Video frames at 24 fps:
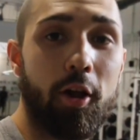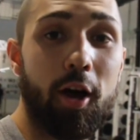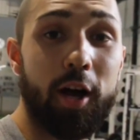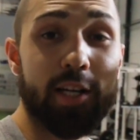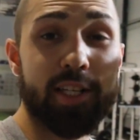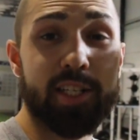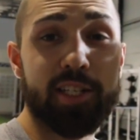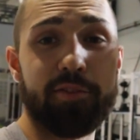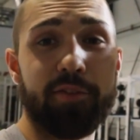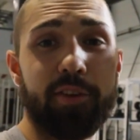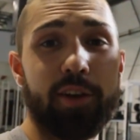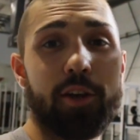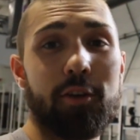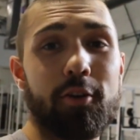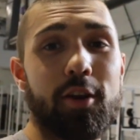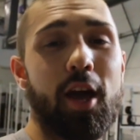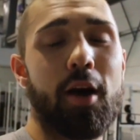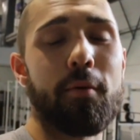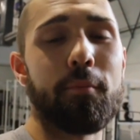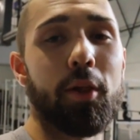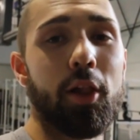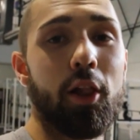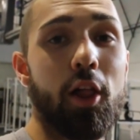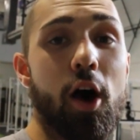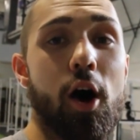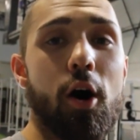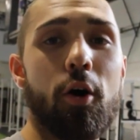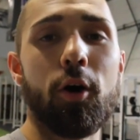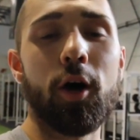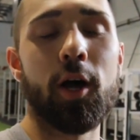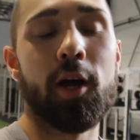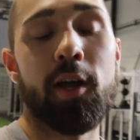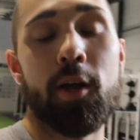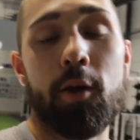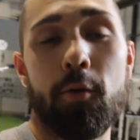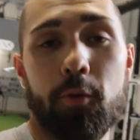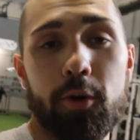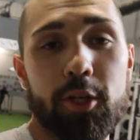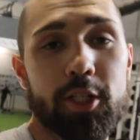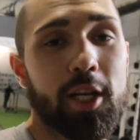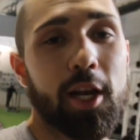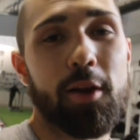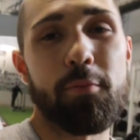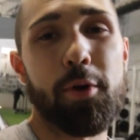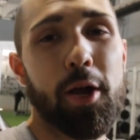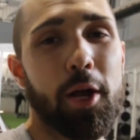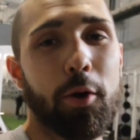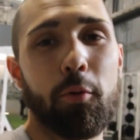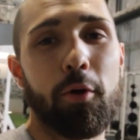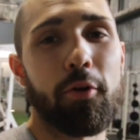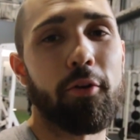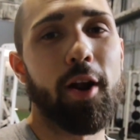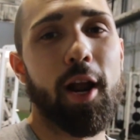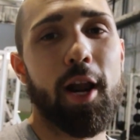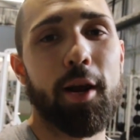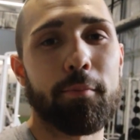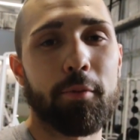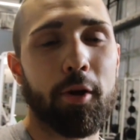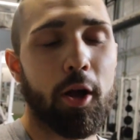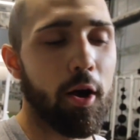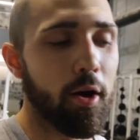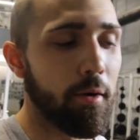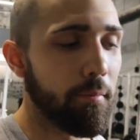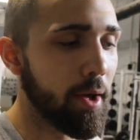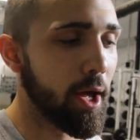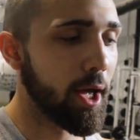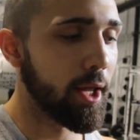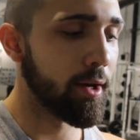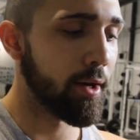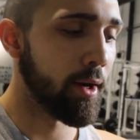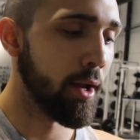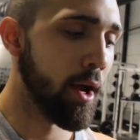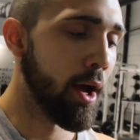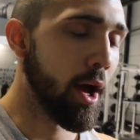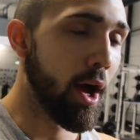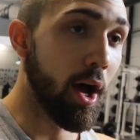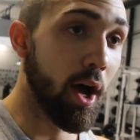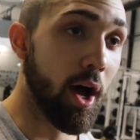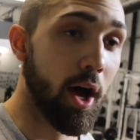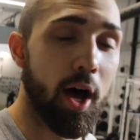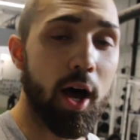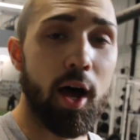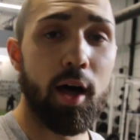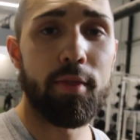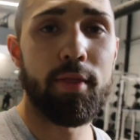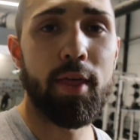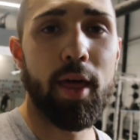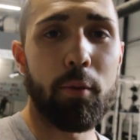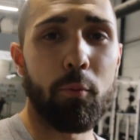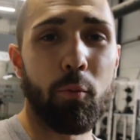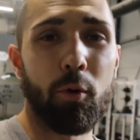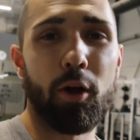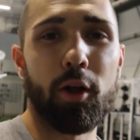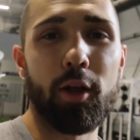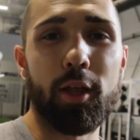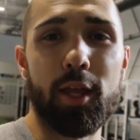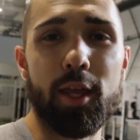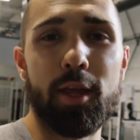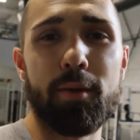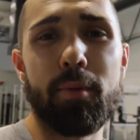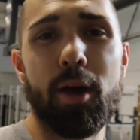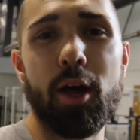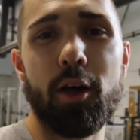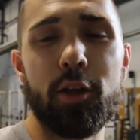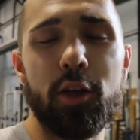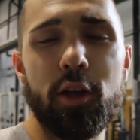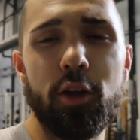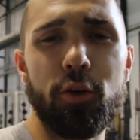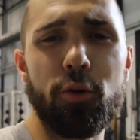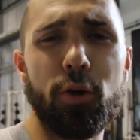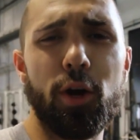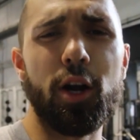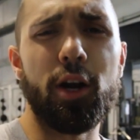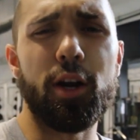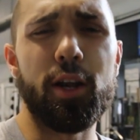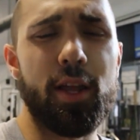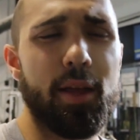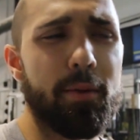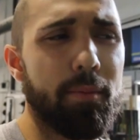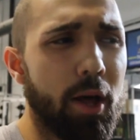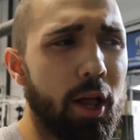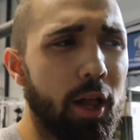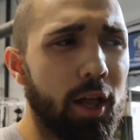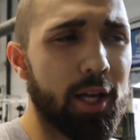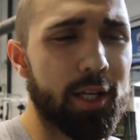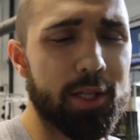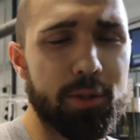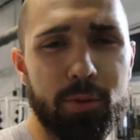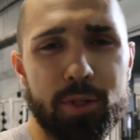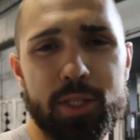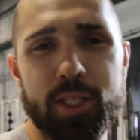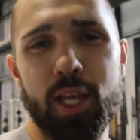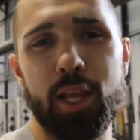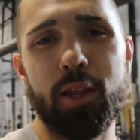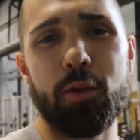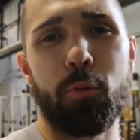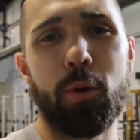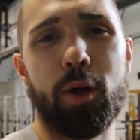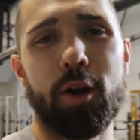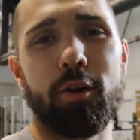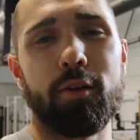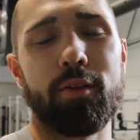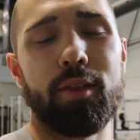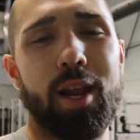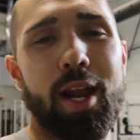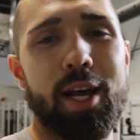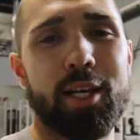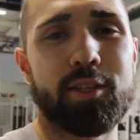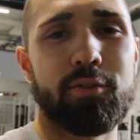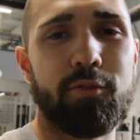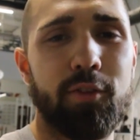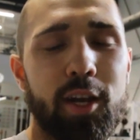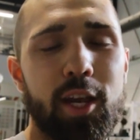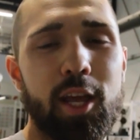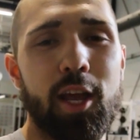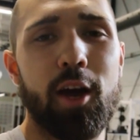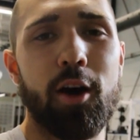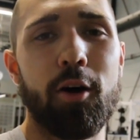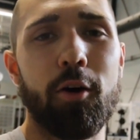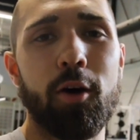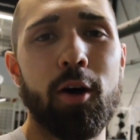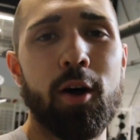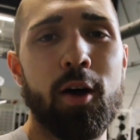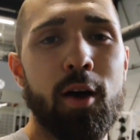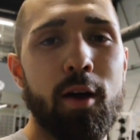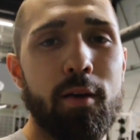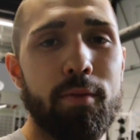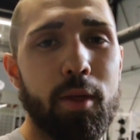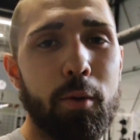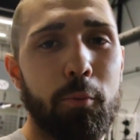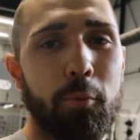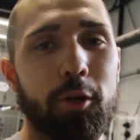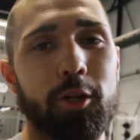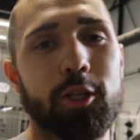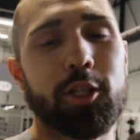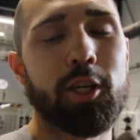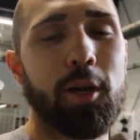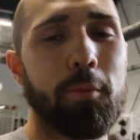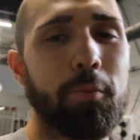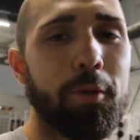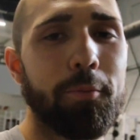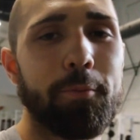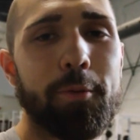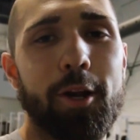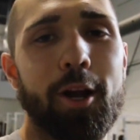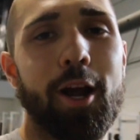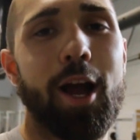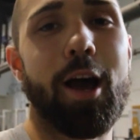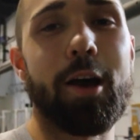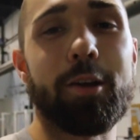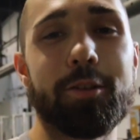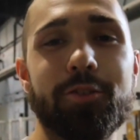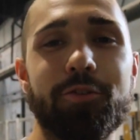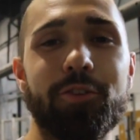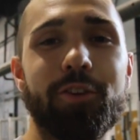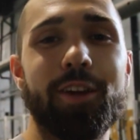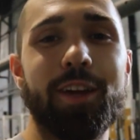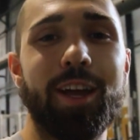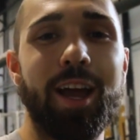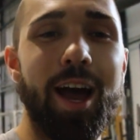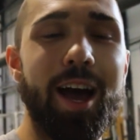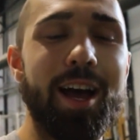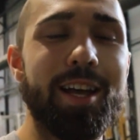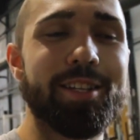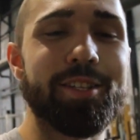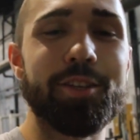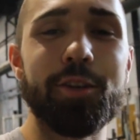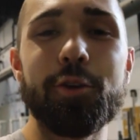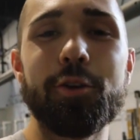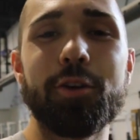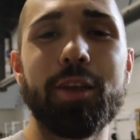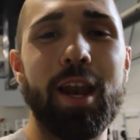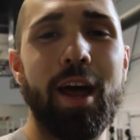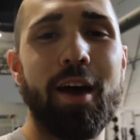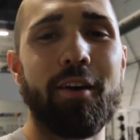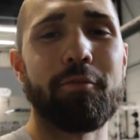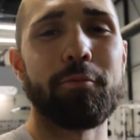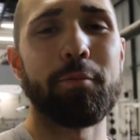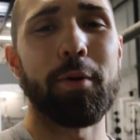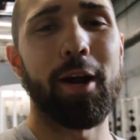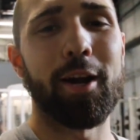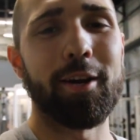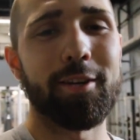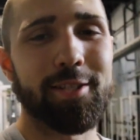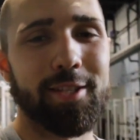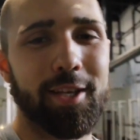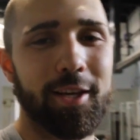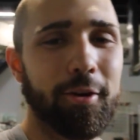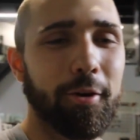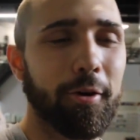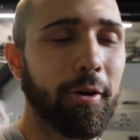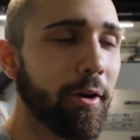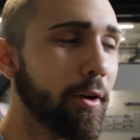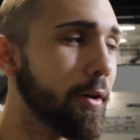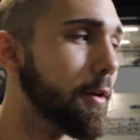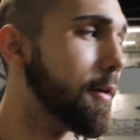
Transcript: Colossus video down below. We're just gonna pick one random comment. Then we'll email you or email us. We'll say the winner in the next video. Then we'll ship them to your house for you guys so you can have a pair too.